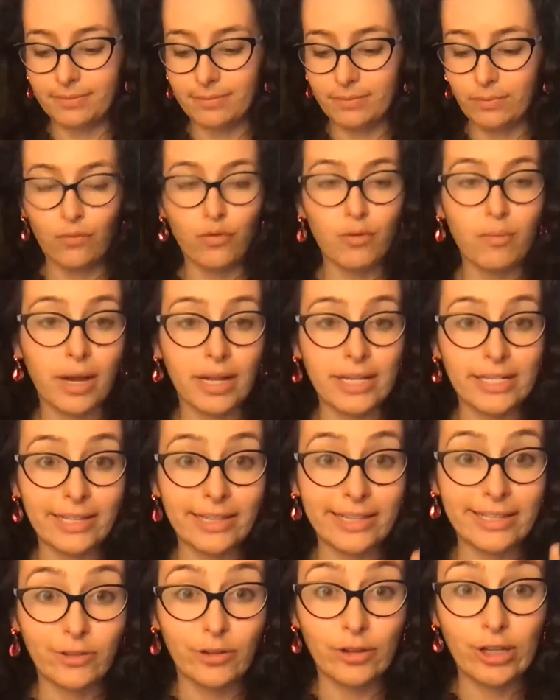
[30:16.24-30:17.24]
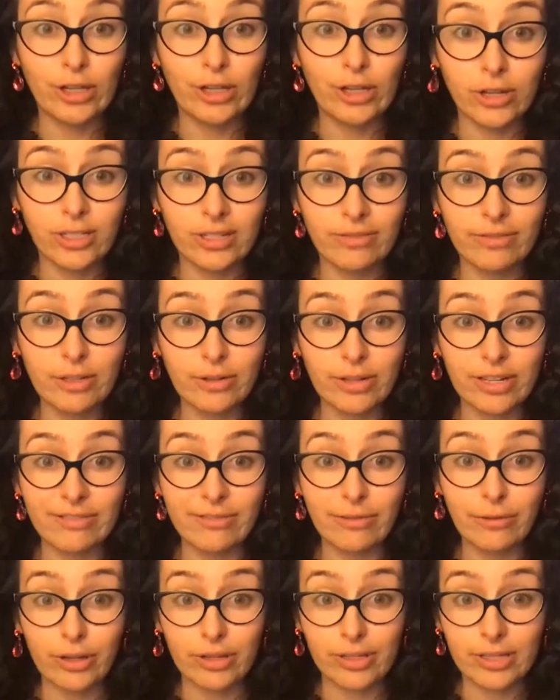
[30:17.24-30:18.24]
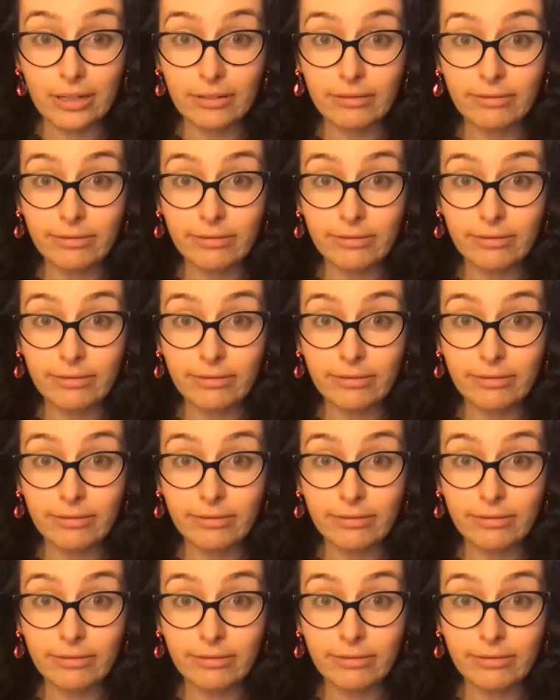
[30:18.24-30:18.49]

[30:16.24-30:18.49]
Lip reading: Reminder, this only works if you're doing it for yourself.